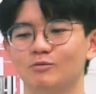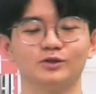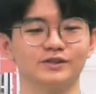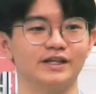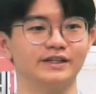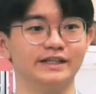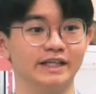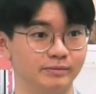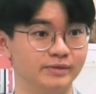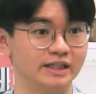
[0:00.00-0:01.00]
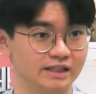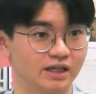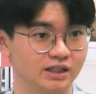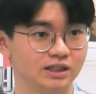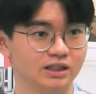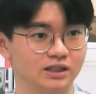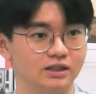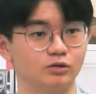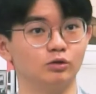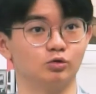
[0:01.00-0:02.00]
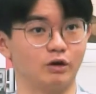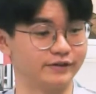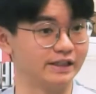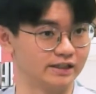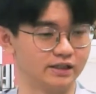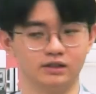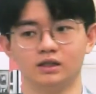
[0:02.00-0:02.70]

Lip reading: want to study gaming design, those graphic design.